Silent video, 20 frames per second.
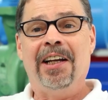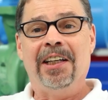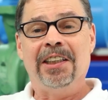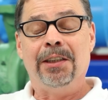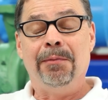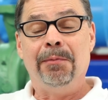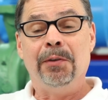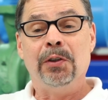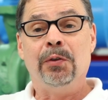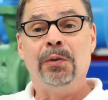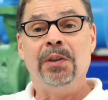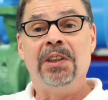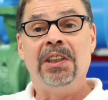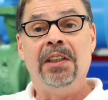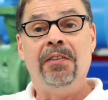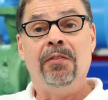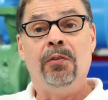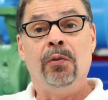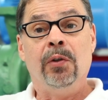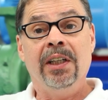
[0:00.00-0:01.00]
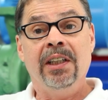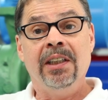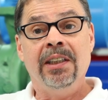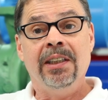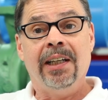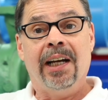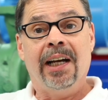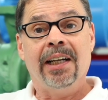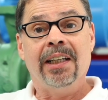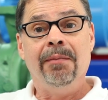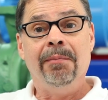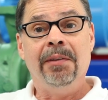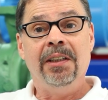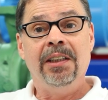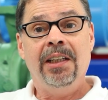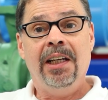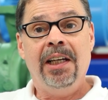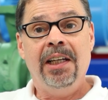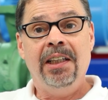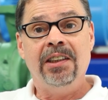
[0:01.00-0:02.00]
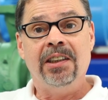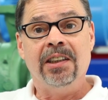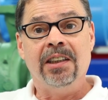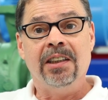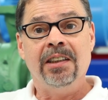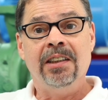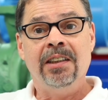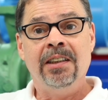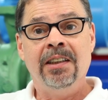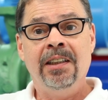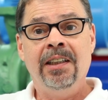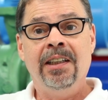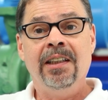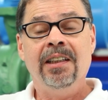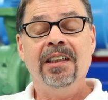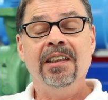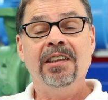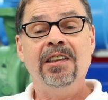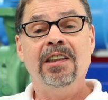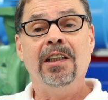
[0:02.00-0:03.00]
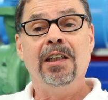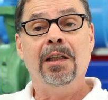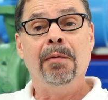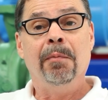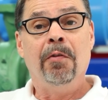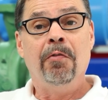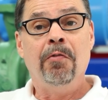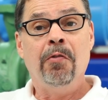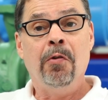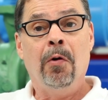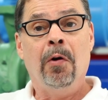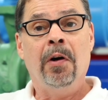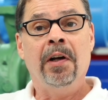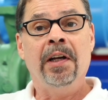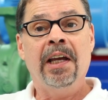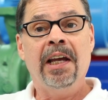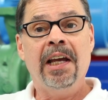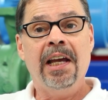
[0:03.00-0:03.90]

customers receive written documentation listing the before and